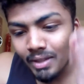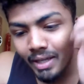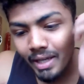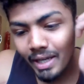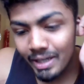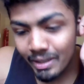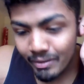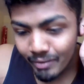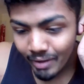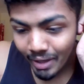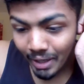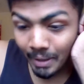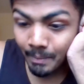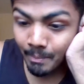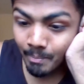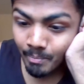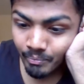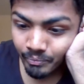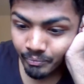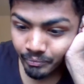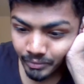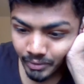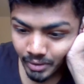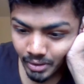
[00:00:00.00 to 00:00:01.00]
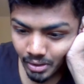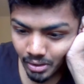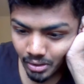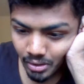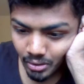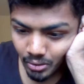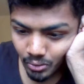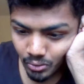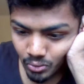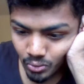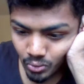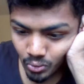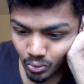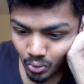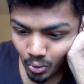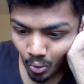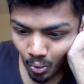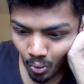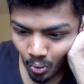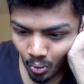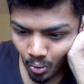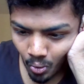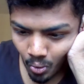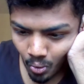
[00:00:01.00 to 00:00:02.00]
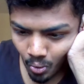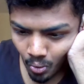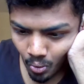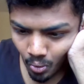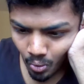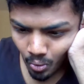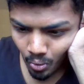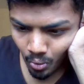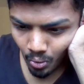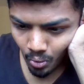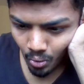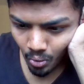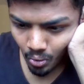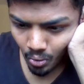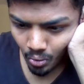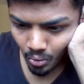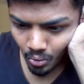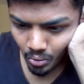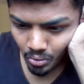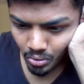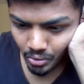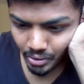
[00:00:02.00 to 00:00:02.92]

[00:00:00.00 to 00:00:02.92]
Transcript: Anyway, groan.